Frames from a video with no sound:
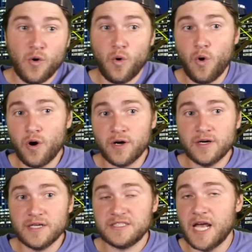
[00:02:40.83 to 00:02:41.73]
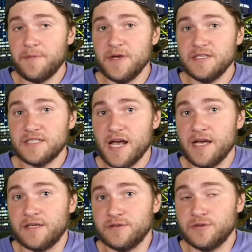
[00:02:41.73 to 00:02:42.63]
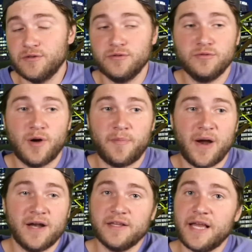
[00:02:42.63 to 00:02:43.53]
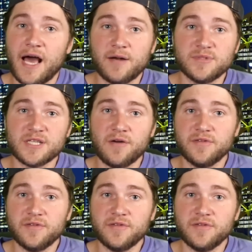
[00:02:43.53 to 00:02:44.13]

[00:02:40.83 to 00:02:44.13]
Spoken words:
or a JPJ, who apparently had himself a